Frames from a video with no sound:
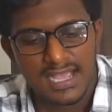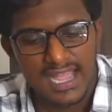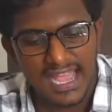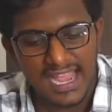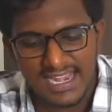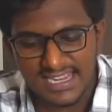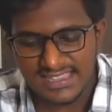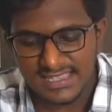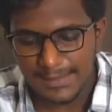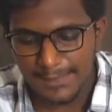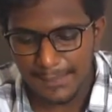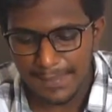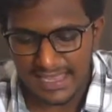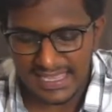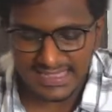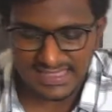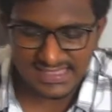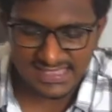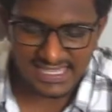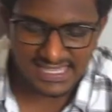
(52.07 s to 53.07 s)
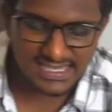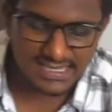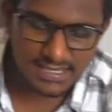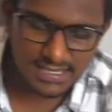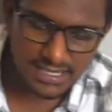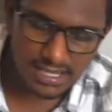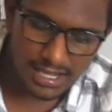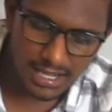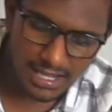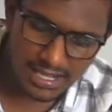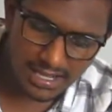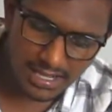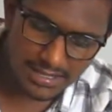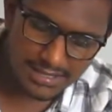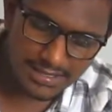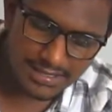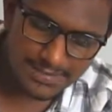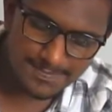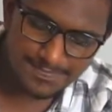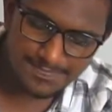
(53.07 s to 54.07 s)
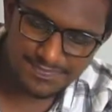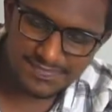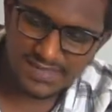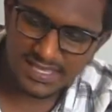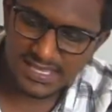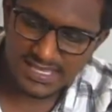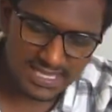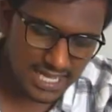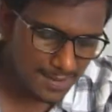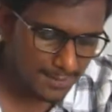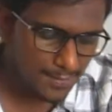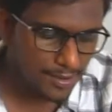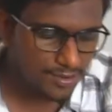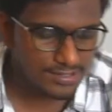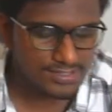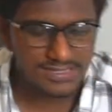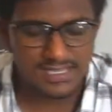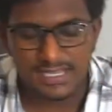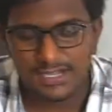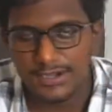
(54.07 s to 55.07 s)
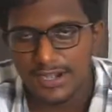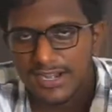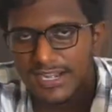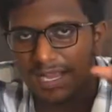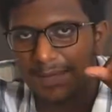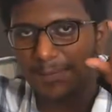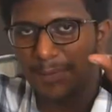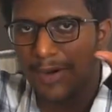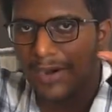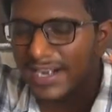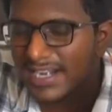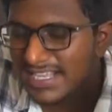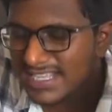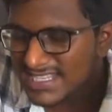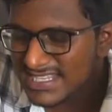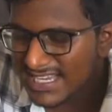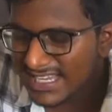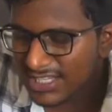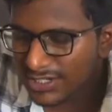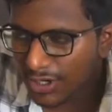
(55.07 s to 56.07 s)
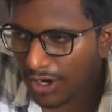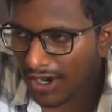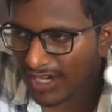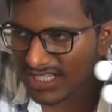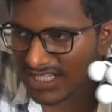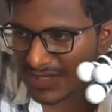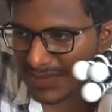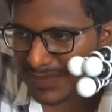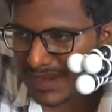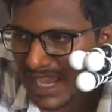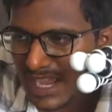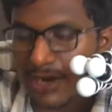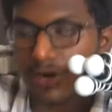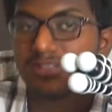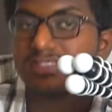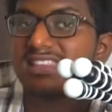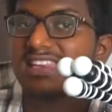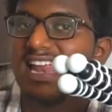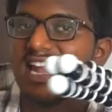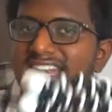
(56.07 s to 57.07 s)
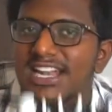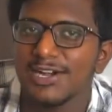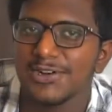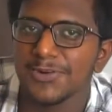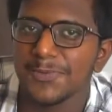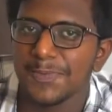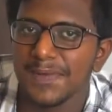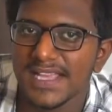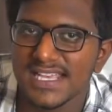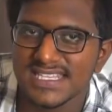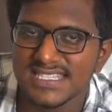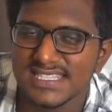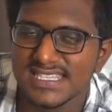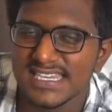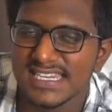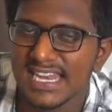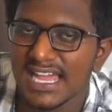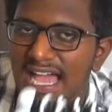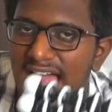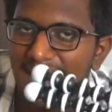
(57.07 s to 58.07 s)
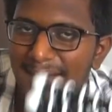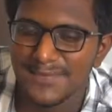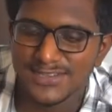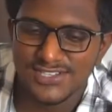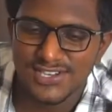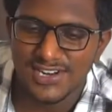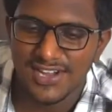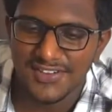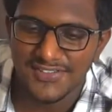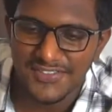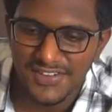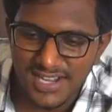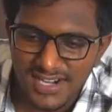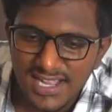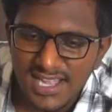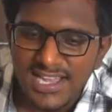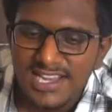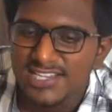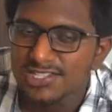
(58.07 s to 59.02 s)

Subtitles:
And the main thing about the Gorillapod is it cost me around 300 rupees in Amazon offer.